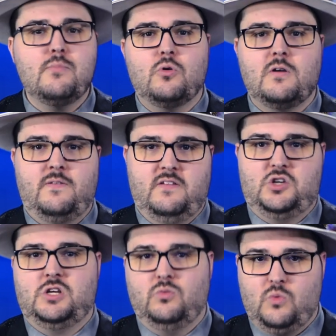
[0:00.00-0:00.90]
more
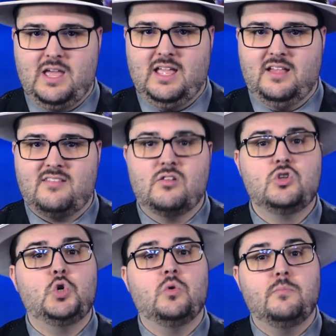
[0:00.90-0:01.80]
efficient ways
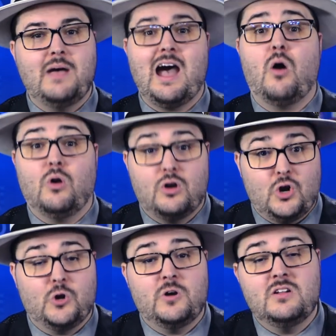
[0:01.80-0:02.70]
to empower
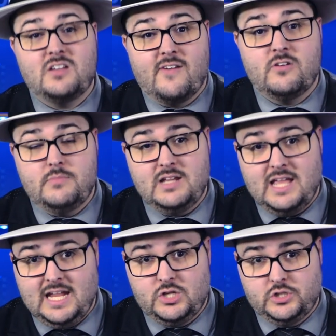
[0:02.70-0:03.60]
current government
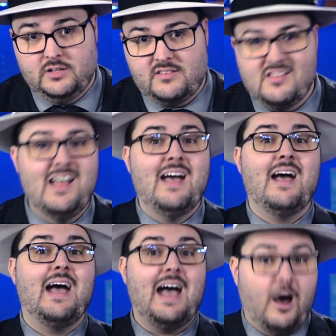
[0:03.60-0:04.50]
agents.
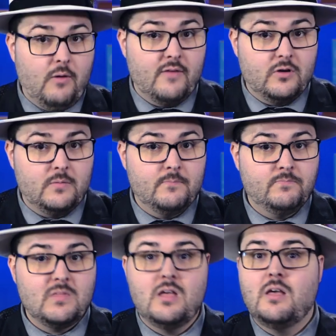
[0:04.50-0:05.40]
However,
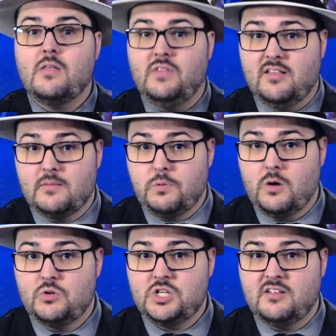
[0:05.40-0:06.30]
these
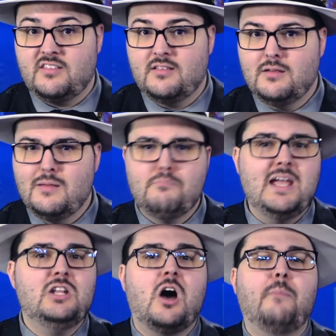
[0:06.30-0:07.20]
approaches
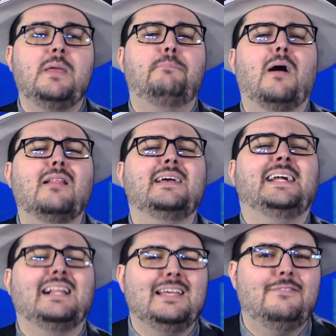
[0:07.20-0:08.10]
may not be
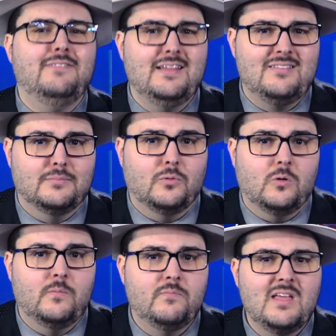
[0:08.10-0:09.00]
politically
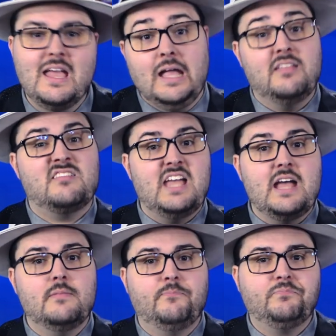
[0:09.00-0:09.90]
feasible.
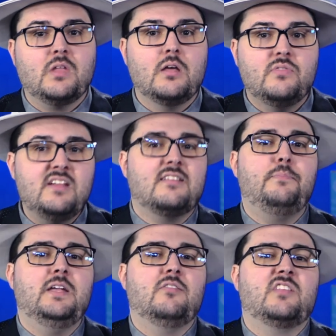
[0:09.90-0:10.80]
Instead, this
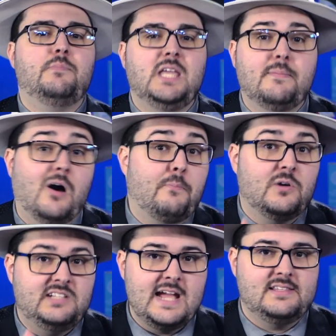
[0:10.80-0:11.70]
appears to be about
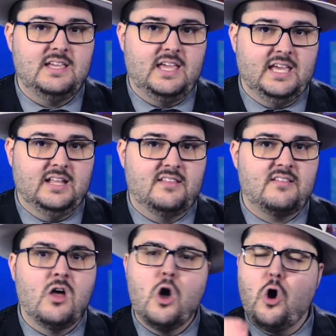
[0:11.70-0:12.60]
protecting
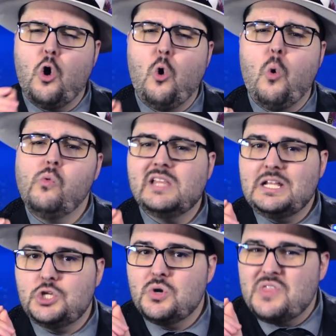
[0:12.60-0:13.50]
kids
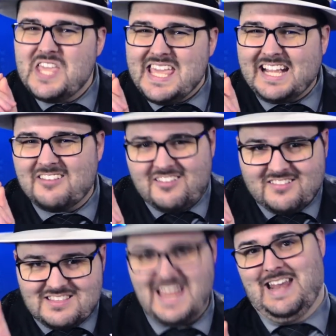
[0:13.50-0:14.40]
only to the
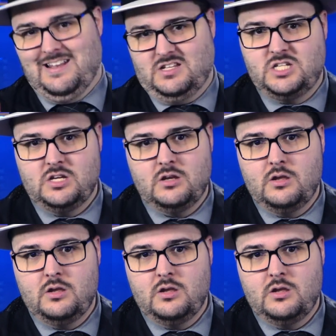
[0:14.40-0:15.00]
extent